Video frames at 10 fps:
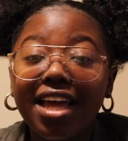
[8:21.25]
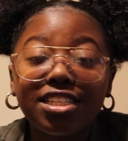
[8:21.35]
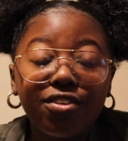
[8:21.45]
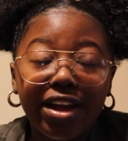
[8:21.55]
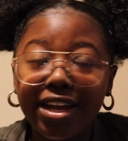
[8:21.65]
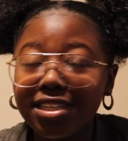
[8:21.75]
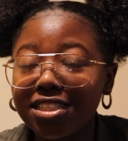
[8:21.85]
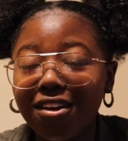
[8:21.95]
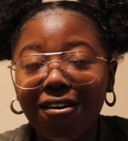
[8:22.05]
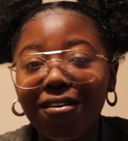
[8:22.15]
It's great.
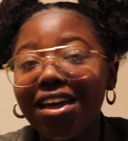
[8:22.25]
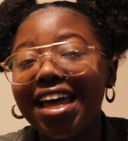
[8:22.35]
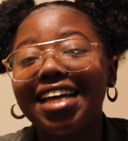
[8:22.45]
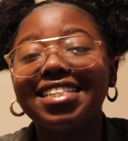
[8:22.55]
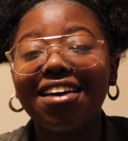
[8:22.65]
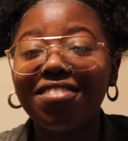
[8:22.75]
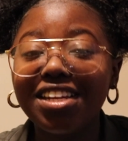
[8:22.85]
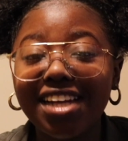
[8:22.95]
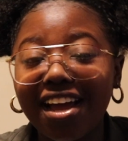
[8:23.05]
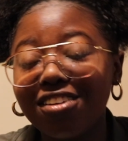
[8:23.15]
So
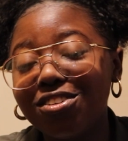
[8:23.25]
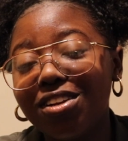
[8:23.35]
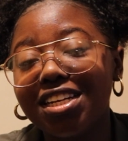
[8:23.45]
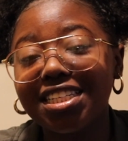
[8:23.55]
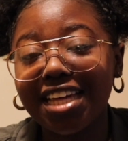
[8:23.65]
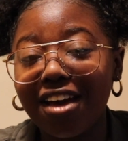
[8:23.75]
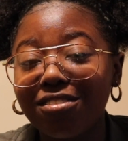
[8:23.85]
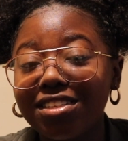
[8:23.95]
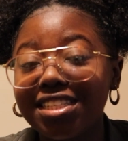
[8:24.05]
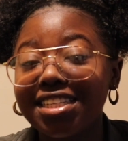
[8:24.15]
definitely check out student
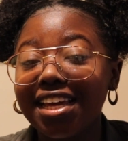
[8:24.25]
discounts